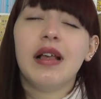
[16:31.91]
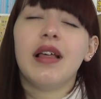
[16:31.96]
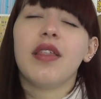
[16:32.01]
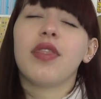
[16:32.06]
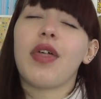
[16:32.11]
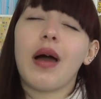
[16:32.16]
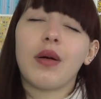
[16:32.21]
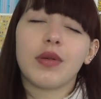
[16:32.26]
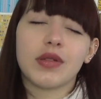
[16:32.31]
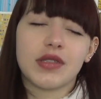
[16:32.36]

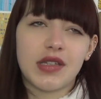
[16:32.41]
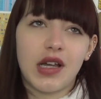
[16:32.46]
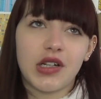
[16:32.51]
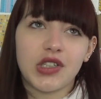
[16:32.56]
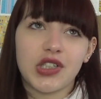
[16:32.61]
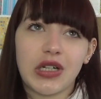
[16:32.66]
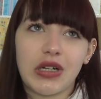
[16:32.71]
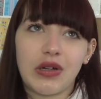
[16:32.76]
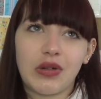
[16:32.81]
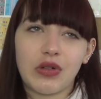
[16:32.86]
That was such
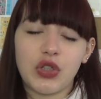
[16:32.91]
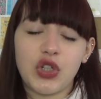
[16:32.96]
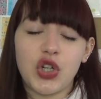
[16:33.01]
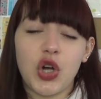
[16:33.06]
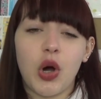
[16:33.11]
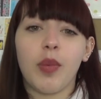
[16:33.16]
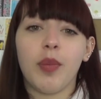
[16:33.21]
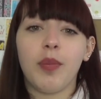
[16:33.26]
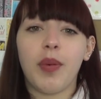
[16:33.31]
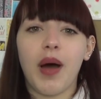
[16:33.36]
a long
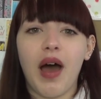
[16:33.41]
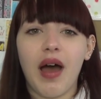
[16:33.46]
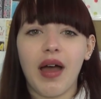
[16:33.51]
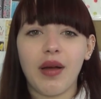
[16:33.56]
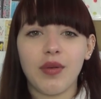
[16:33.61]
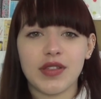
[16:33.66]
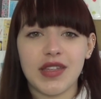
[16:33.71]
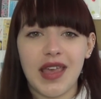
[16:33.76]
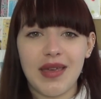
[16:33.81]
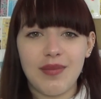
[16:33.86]
job, but I
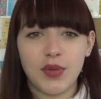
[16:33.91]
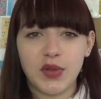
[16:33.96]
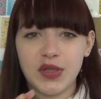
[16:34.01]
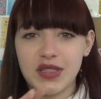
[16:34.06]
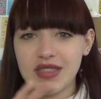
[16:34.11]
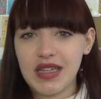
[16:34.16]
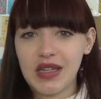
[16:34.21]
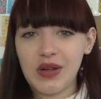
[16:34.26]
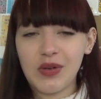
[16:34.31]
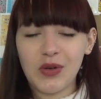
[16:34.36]
was able to
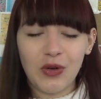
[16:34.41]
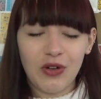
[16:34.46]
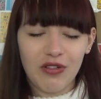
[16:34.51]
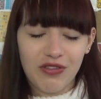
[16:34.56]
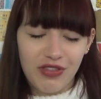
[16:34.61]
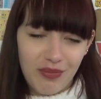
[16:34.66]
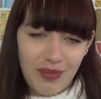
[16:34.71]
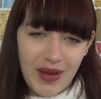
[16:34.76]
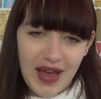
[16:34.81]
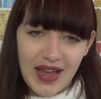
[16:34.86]
see all of
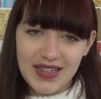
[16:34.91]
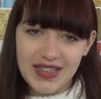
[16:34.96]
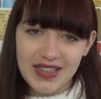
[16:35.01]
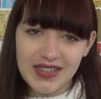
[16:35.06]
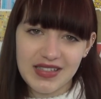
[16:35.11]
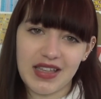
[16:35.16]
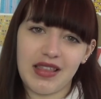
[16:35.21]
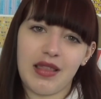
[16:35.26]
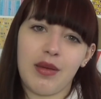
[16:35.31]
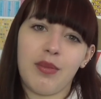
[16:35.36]
the
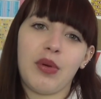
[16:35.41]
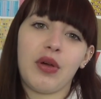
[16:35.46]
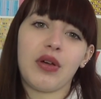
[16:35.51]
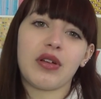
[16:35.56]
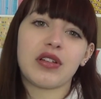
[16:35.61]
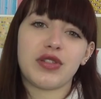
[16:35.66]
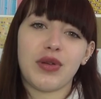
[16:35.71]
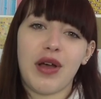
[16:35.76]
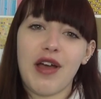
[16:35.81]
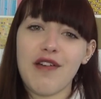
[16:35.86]
patterns in the book,
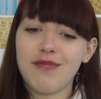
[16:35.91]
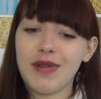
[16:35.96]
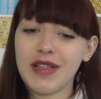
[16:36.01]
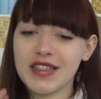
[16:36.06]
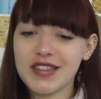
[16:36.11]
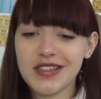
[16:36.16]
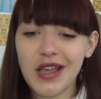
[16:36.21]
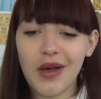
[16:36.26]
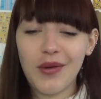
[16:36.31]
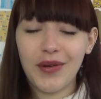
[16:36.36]
so I've been
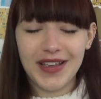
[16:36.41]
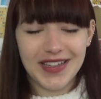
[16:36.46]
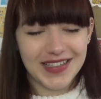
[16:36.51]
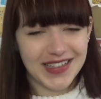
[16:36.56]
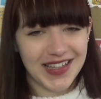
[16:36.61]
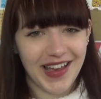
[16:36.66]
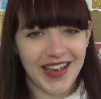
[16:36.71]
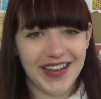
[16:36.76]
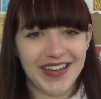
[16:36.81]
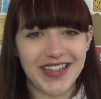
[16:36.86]
so
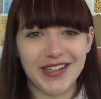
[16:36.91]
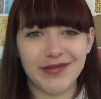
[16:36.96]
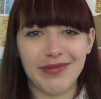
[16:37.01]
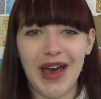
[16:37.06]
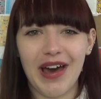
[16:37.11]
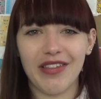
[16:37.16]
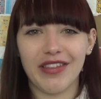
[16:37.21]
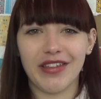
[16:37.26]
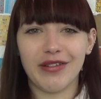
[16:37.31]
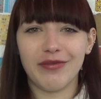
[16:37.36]
excited
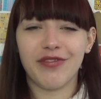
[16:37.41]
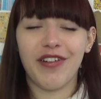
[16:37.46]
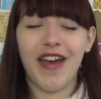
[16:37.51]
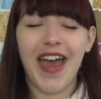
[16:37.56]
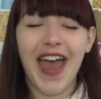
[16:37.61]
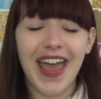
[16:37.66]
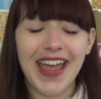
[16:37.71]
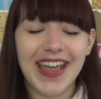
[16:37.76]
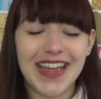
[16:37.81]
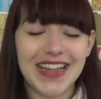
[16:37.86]
about them for
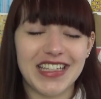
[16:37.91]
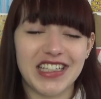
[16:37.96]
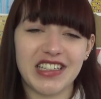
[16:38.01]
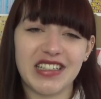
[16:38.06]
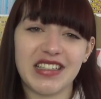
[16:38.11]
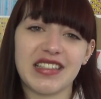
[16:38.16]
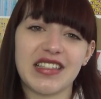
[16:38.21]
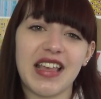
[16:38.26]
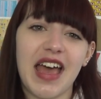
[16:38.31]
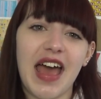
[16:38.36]

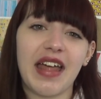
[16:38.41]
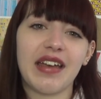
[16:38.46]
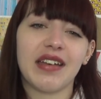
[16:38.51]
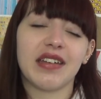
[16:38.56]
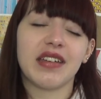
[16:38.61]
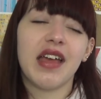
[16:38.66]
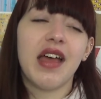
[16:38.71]
ages, and